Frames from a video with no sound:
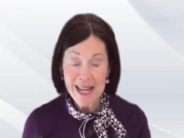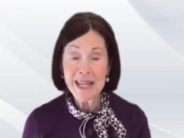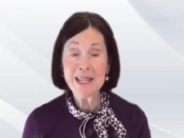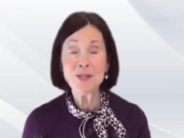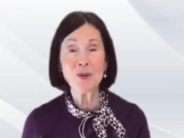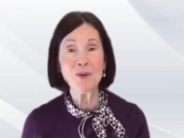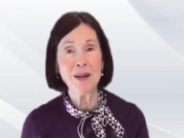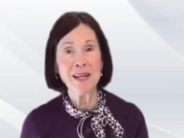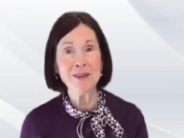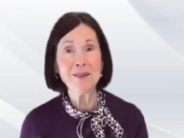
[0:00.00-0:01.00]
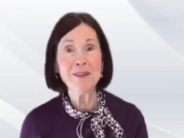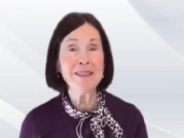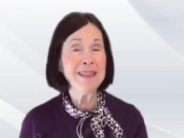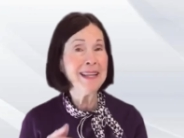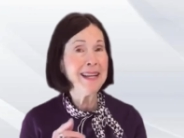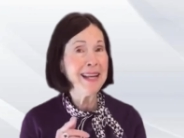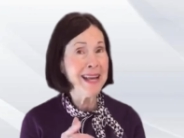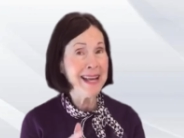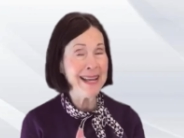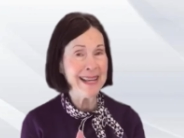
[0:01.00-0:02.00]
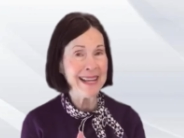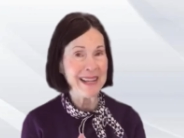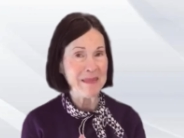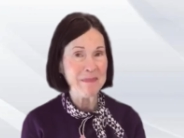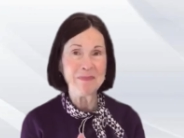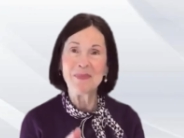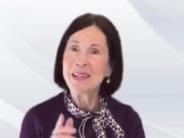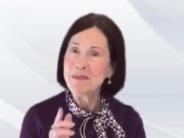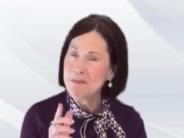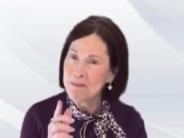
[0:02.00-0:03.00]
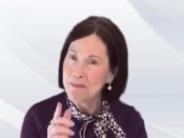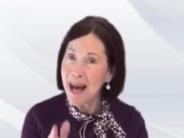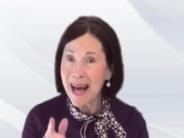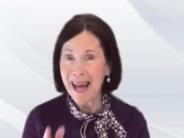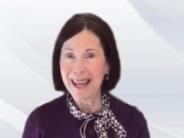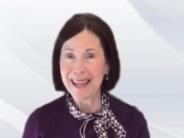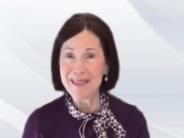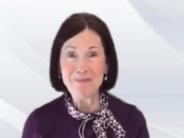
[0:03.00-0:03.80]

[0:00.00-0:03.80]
is greater than he. My,